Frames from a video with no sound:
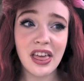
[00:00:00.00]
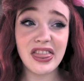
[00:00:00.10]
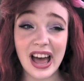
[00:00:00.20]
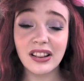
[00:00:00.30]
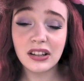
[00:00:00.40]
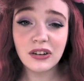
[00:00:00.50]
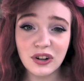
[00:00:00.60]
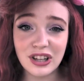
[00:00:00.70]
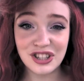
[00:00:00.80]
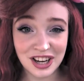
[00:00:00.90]
that
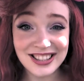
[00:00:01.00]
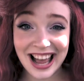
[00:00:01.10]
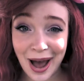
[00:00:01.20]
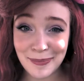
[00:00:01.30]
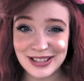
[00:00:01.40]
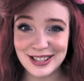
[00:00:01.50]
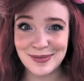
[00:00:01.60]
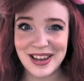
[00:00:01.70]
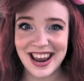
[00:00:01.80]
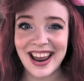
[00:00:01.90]
literally just happened to me.